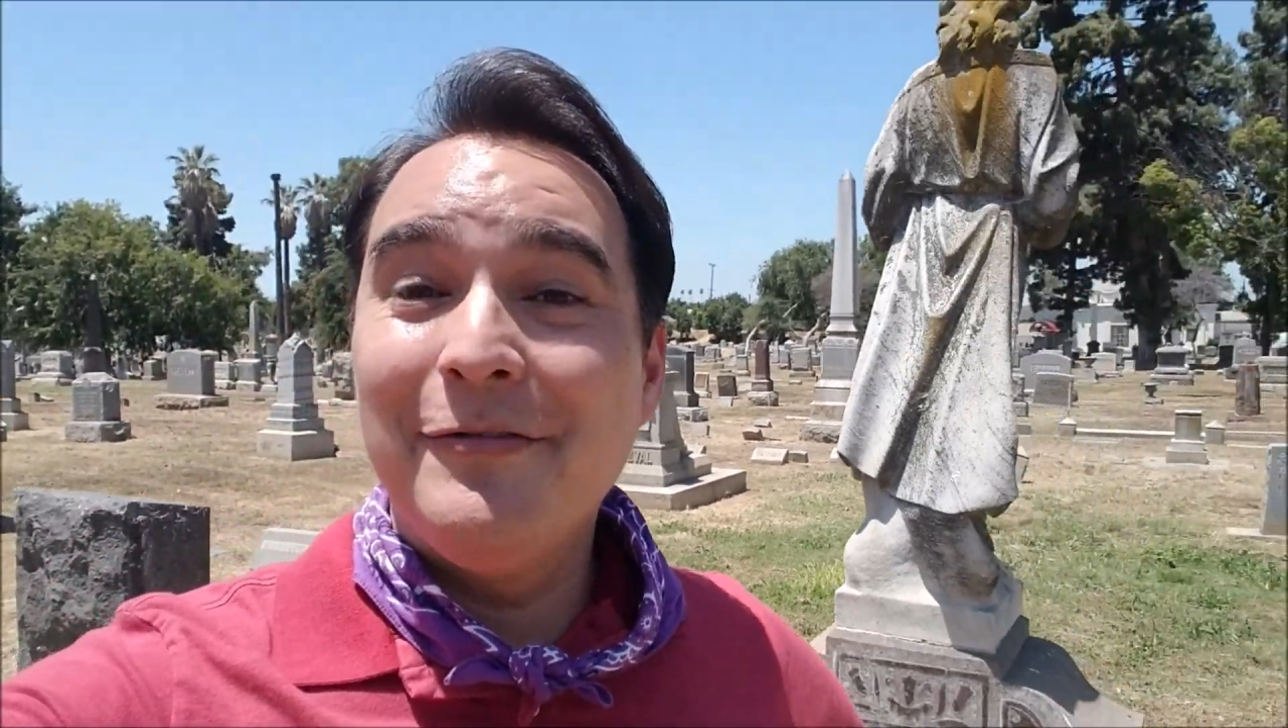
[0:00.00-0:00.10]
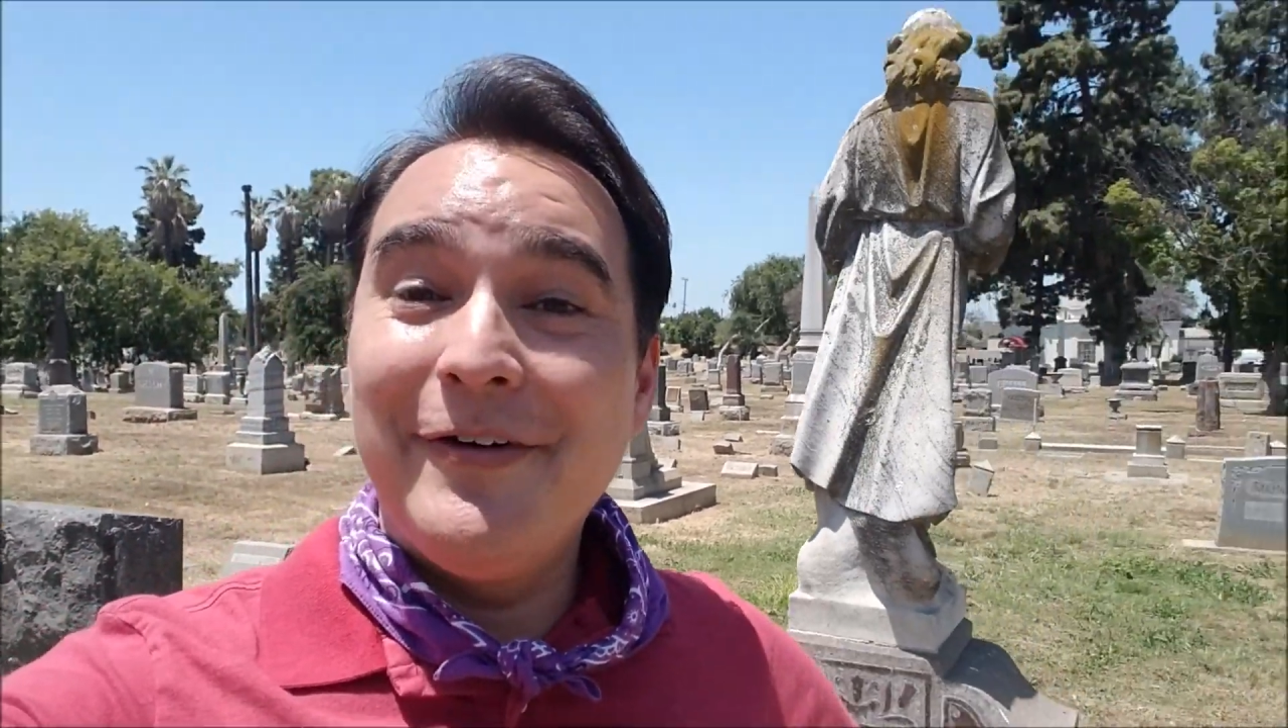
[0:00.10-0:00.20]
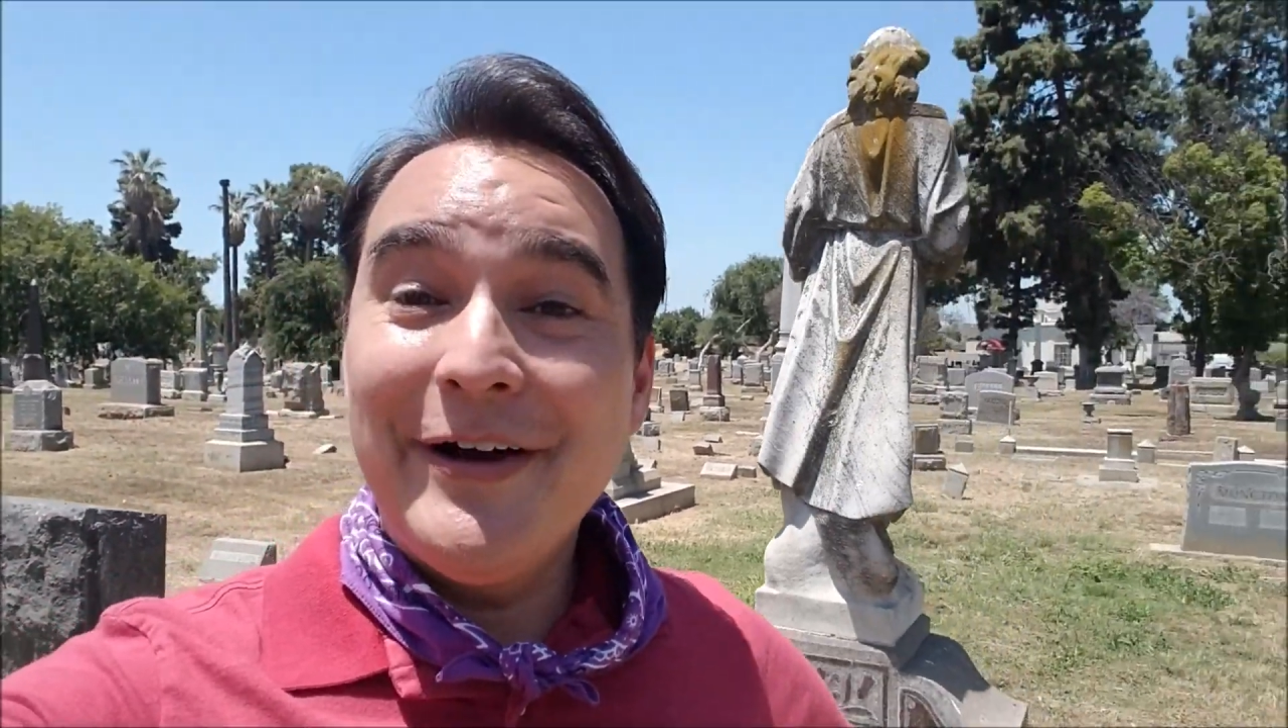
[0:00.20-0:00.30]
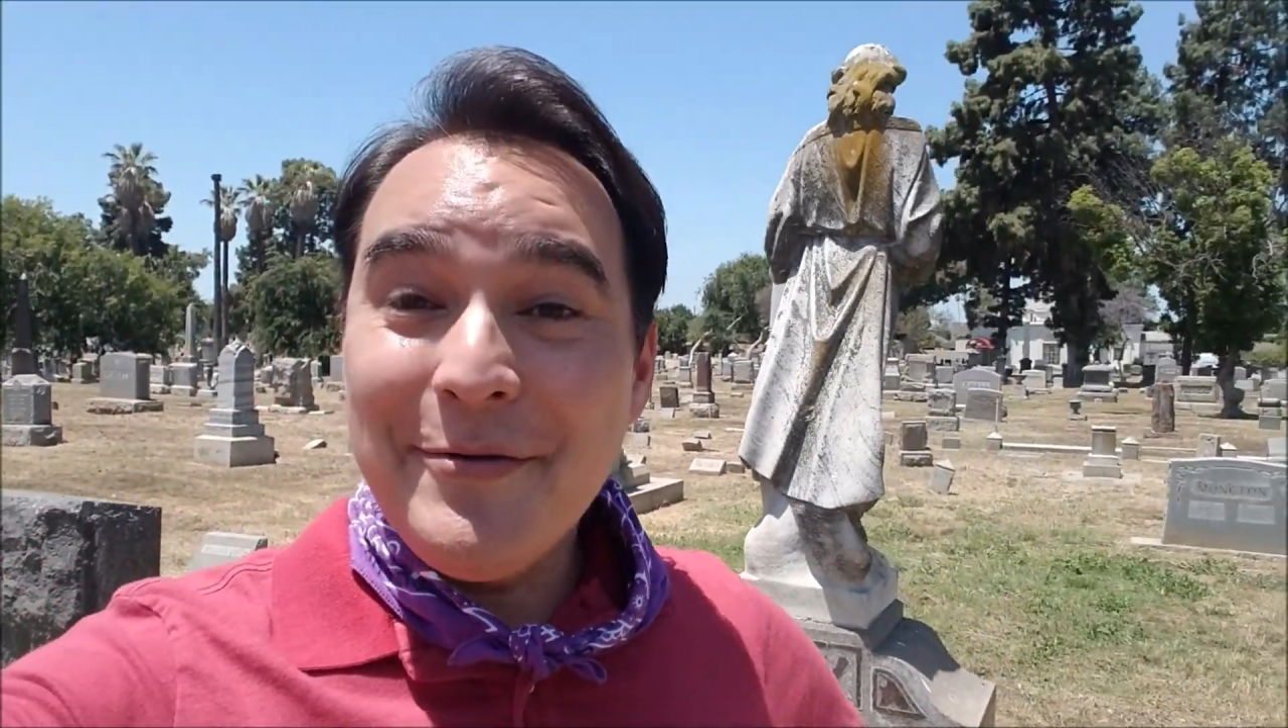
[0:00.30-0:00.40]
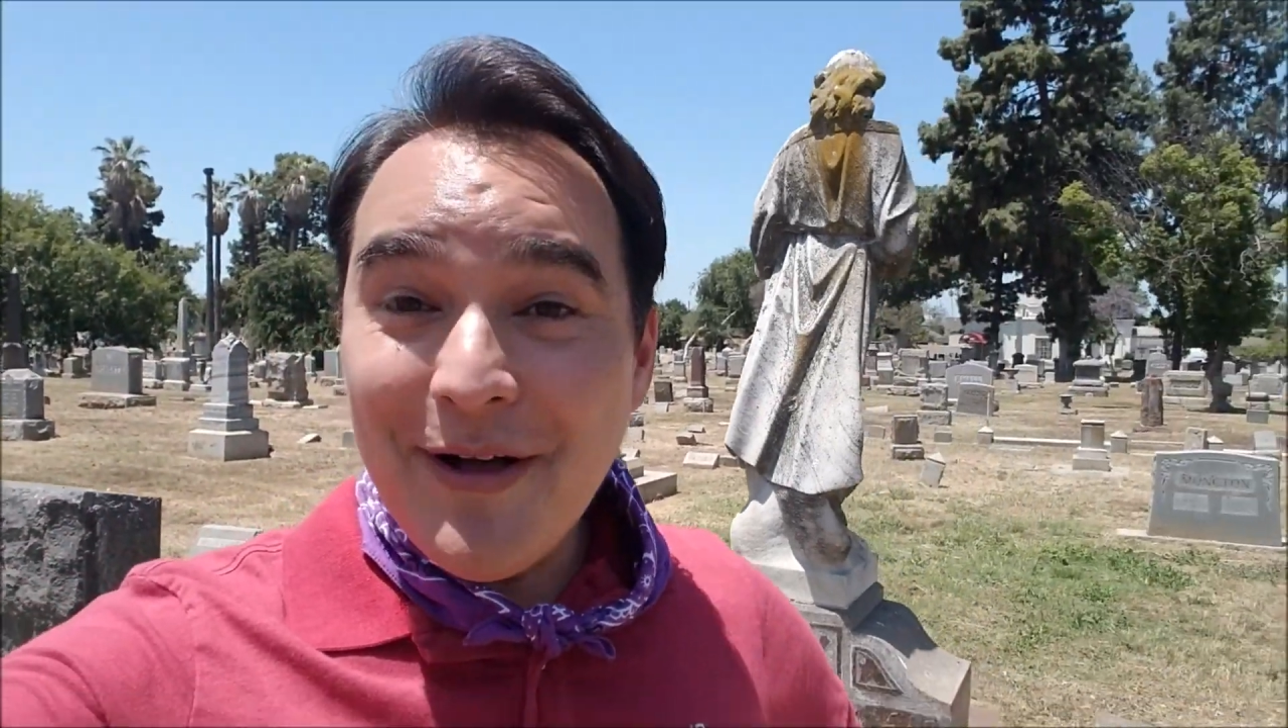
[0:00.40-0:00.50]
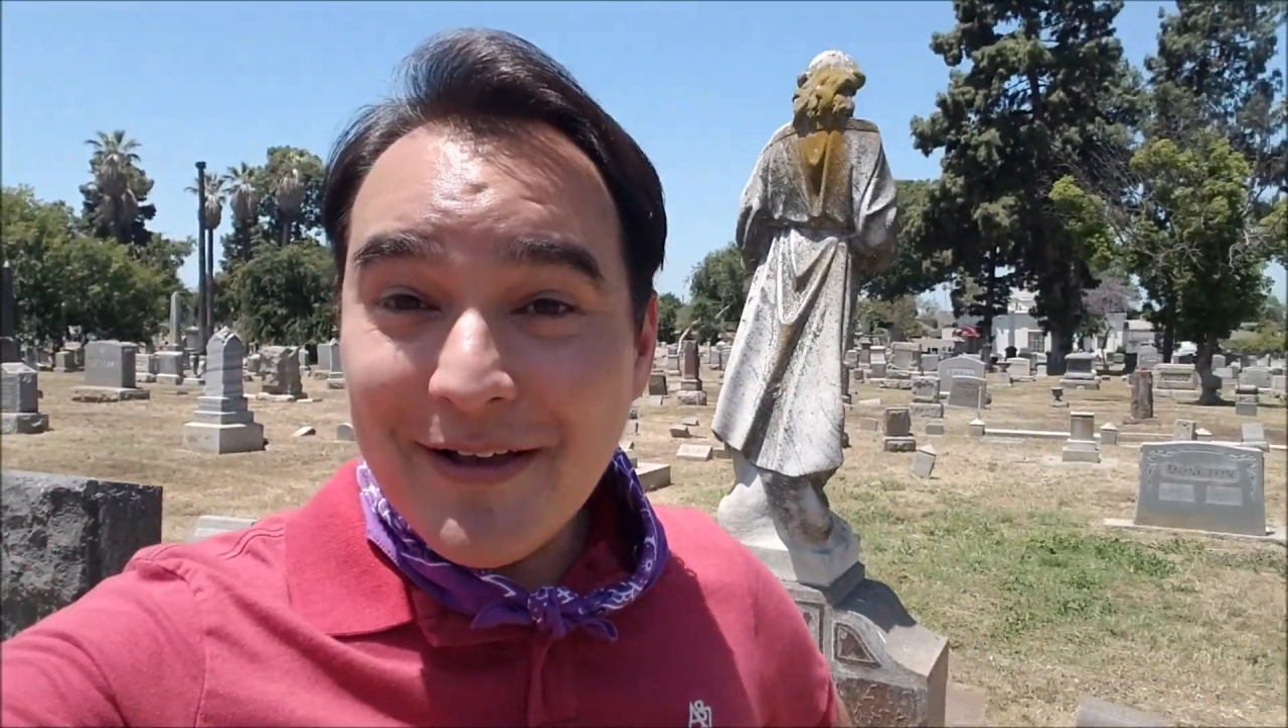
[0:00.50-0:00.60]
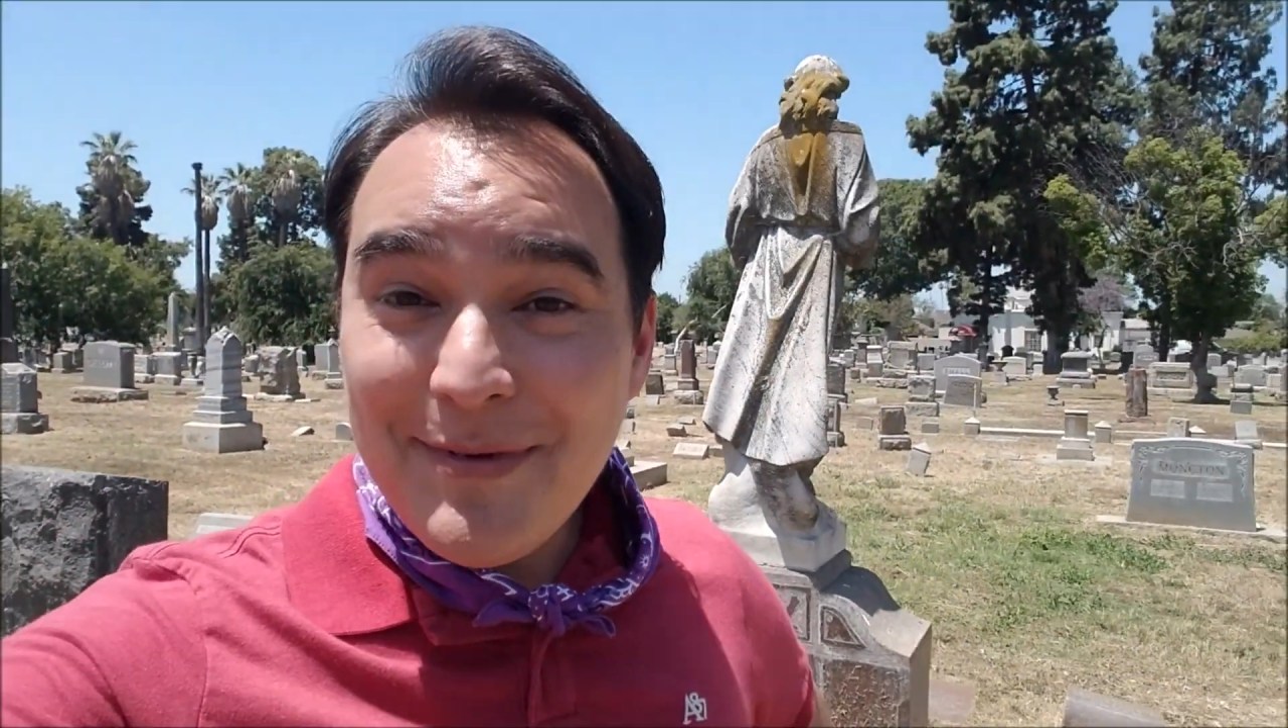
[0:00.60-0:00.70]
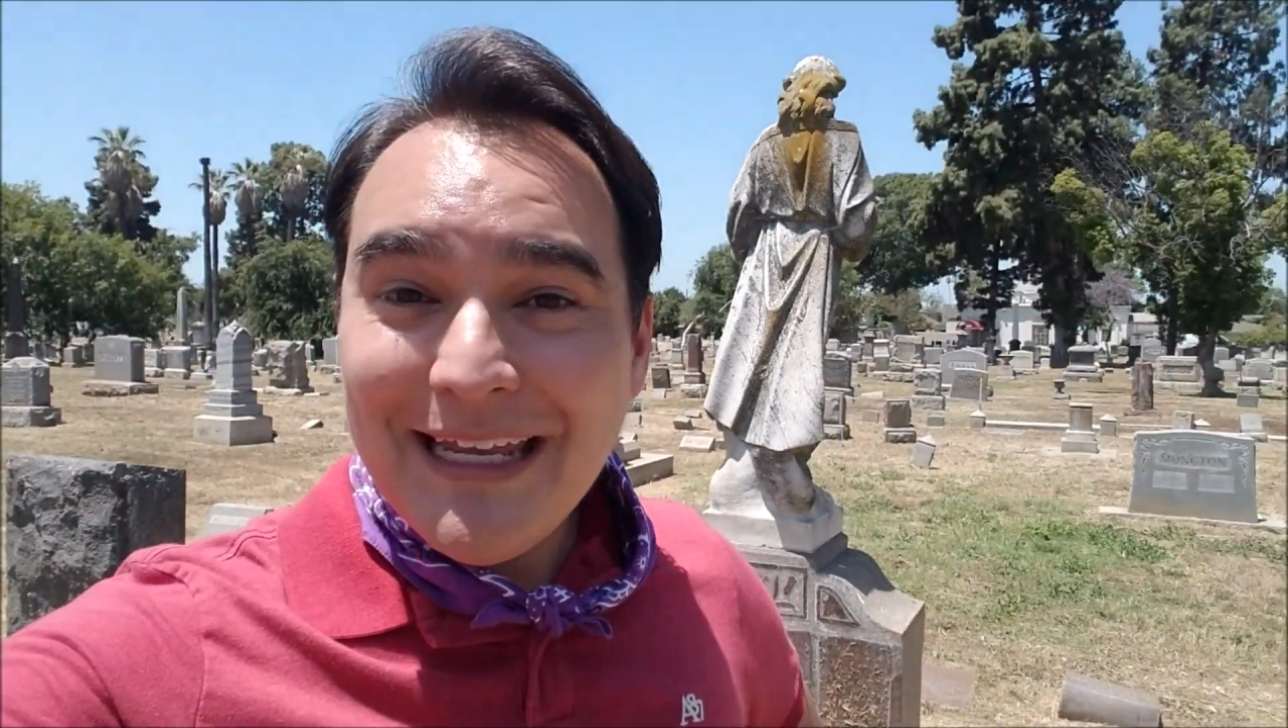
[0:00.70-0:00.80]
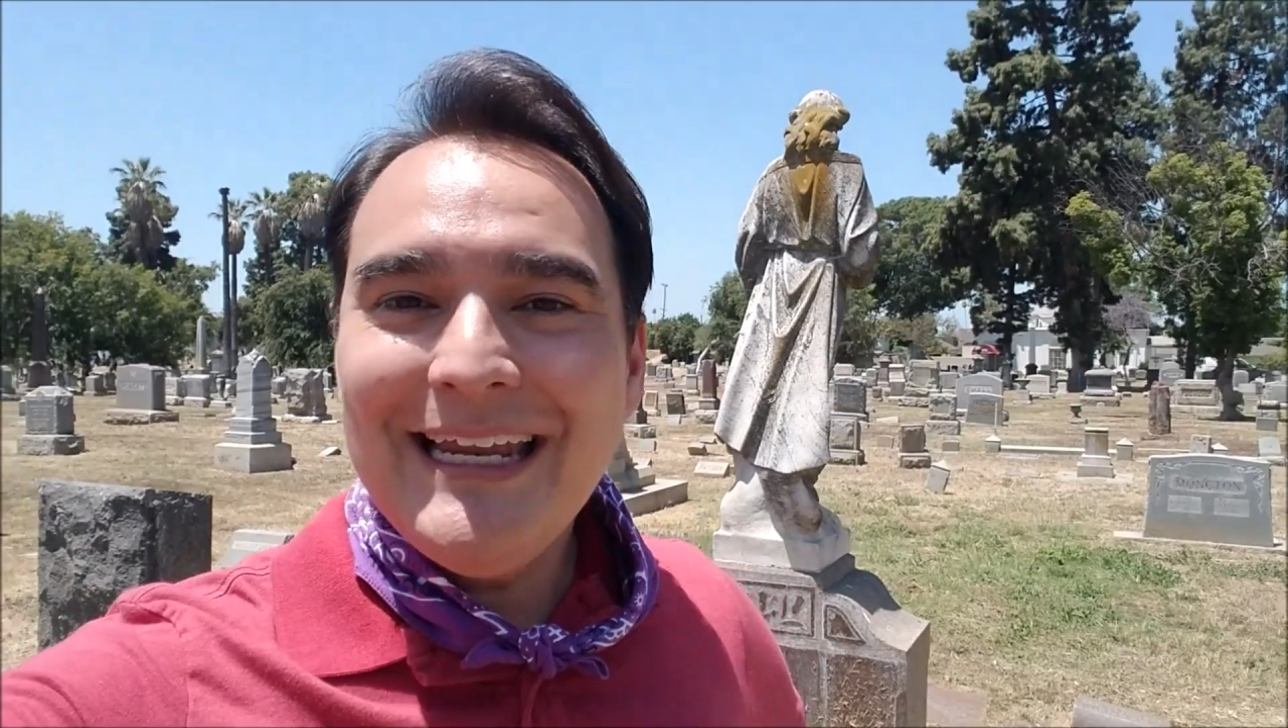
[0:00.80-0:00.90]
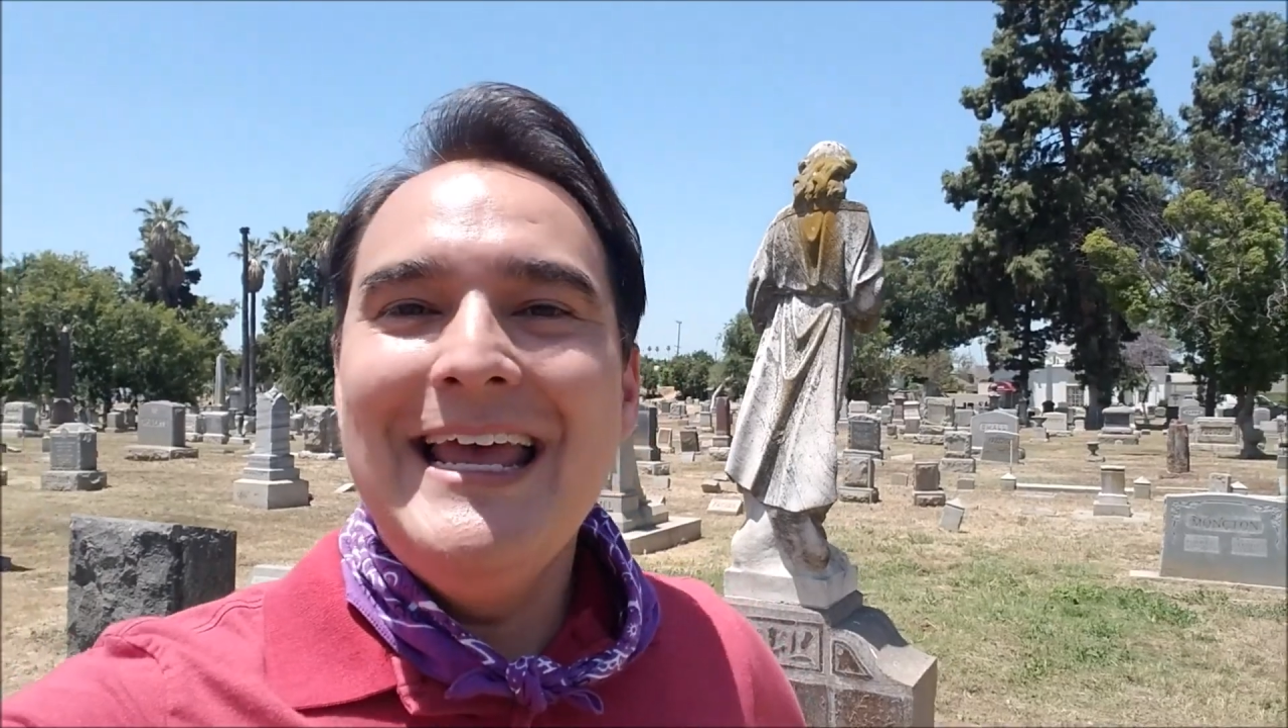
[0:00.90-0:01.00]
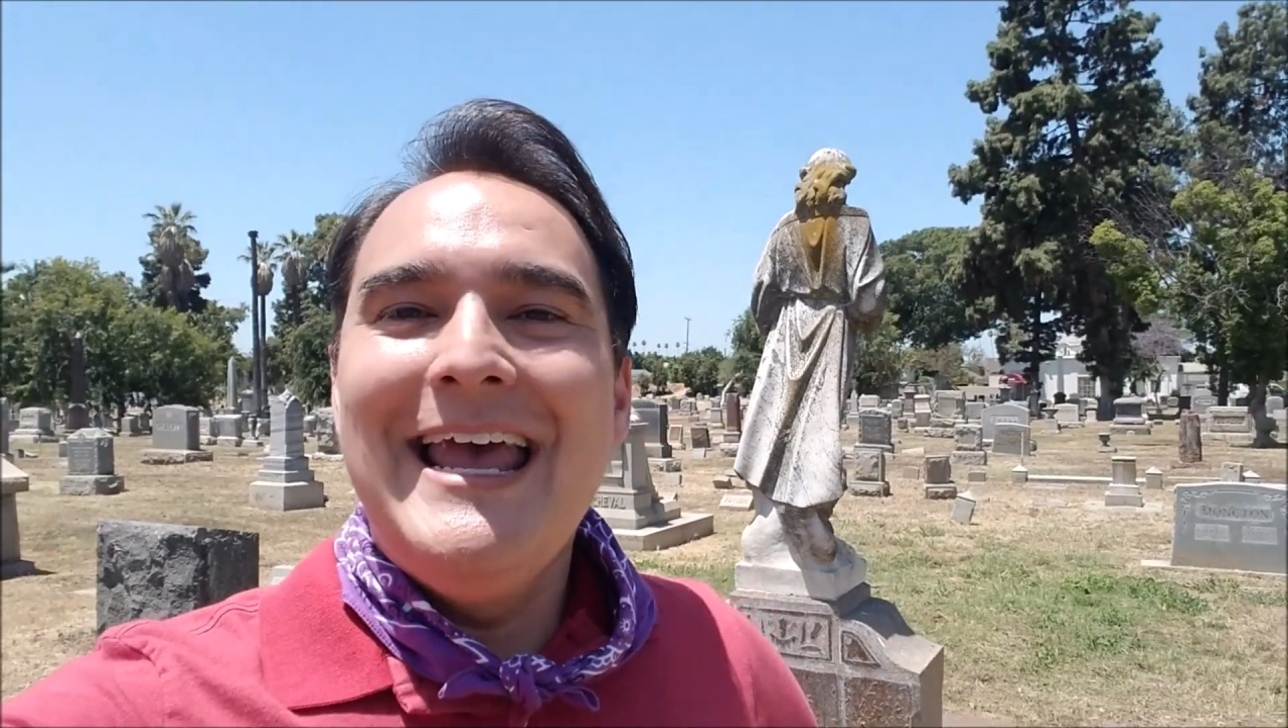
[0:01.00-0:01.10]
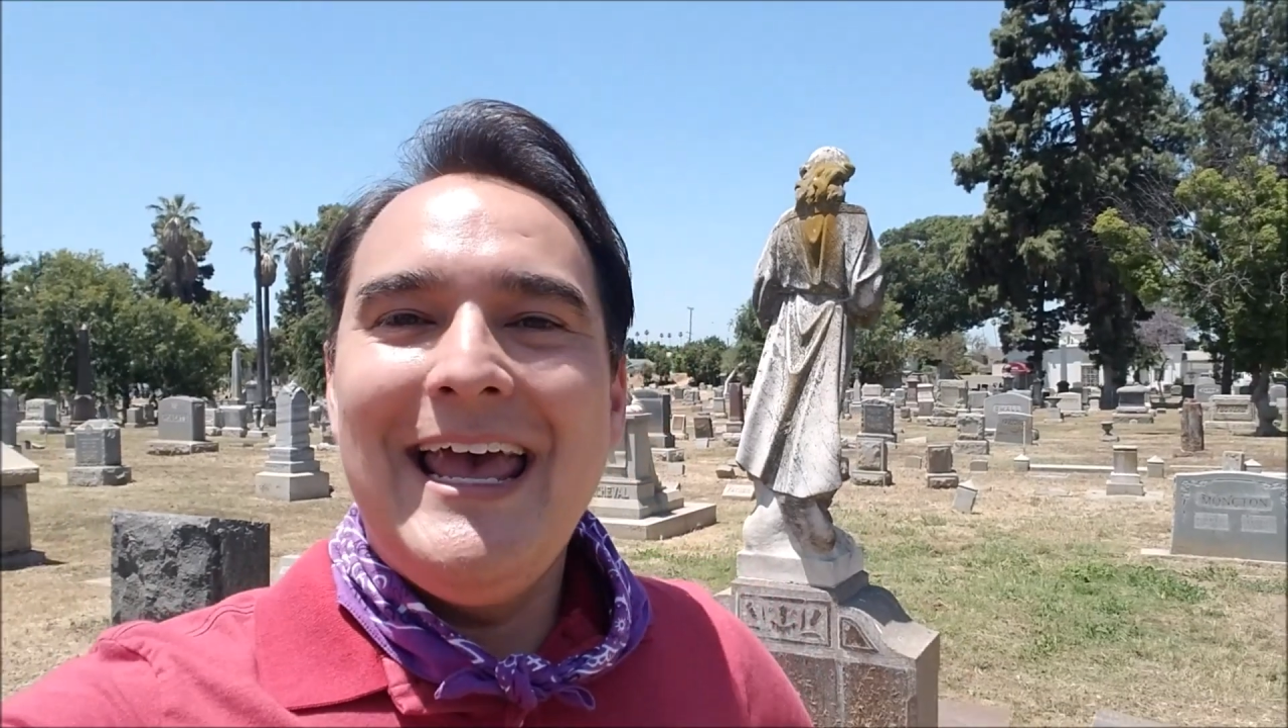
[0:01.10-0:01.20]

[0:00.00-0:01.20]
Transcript: very welcoming,